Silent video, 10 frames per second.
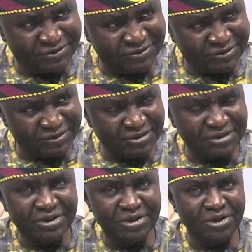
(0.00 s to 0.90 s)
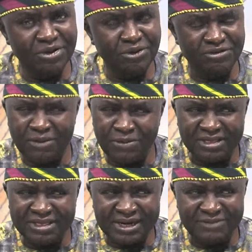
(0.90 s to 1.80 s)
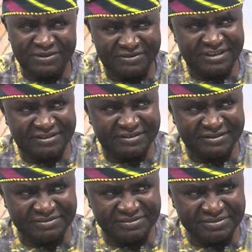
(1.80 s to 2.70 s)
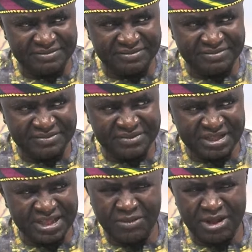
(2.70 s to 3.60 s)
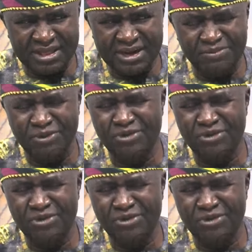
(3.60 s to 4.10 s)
growth was about three percent. It's about